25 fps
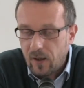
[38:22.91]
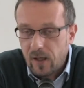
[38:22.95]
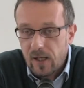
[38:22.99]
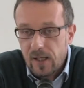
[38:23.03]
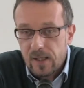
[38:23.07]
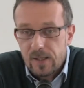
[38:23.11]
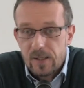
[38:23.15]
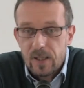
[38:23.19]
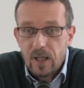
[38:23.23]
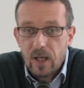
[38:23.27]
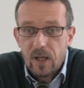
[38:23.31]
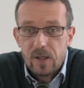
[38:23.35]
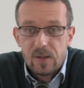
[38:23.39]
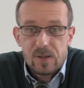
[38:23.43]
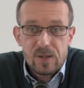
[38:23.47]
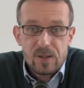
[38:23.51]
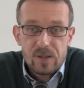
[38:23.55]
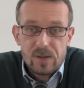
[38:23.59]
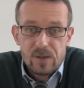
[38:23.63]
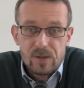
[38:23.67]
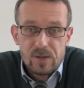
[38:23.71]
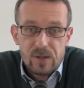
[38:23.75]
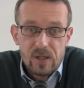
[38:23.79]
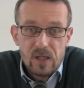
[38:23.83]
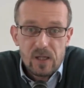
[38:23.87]
Islam
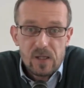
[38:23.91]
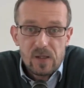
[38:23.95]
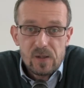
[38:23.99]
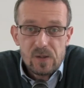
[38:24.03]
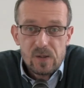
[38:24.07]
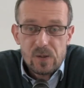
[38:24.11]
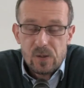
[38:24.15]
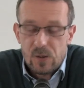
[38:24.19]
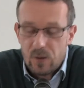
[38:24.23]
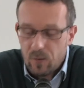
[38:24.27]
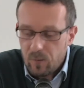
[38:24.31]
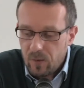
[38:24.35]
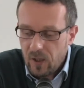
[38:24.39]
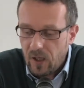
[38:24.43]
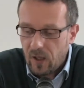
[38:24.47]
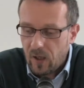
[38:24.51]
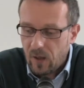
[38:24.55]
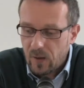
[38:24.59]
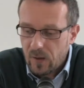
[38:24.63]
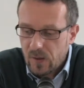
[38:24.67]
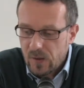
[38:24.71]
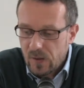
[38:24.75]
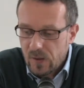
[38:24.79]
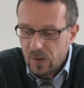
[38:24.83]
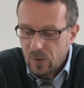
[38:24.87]
ceased to be
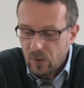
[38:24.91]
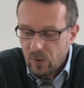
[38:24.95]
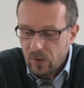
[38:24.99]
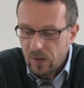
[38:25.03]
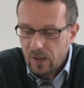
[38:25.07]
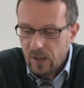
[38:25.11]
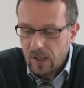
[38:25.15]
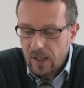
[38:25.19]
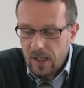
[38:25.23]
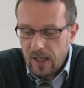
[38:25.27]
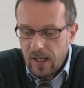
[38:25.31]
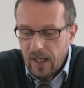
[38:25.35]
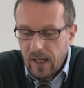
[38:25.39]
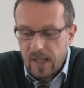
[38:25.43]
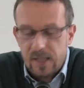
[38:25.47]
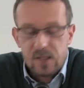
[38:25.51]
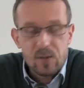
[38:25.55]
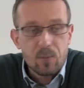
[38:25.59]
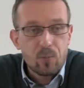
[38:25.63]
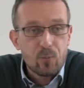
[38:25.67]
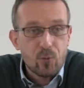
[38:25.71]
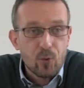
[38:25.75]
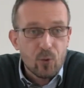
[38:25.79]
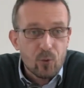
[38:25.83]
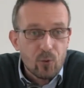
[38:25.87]
understood as a
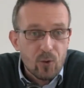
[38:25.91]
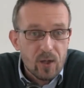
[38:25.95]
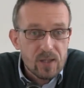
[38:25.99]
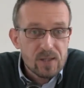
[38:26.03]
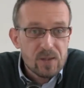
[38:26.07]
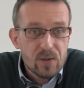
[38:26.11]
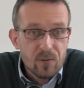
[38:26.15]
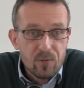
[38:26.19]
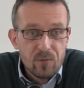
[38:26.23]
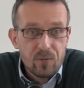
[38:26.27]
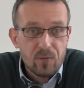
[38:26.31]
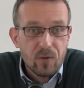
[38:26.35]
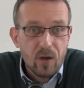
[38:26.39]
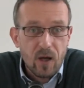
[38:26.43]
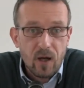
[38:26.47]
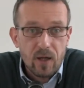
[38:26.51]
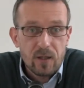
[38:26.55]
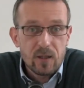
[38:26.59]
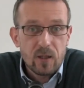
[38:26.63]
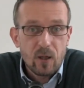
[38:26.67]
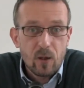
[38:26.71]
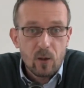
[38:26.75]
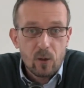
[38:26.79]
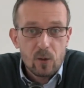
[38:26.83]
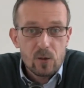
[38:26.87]
progressive
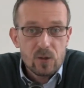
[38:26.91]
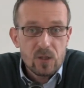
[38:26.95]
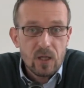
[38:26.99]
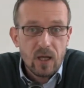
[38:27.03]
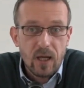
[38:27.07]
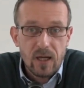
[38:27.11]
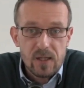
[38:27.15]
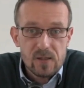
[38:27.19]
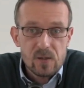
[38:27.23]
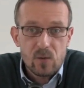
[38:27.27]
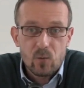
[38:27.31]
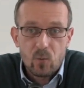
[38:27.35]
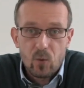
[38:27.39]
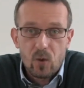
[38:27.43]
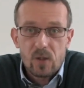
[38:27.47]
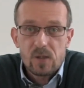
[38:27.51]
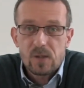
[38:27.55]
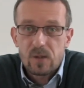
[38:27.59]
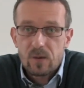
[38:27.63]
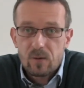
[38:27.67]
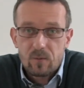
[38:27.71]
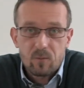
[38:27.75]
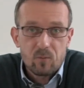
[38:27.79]
ideology as it was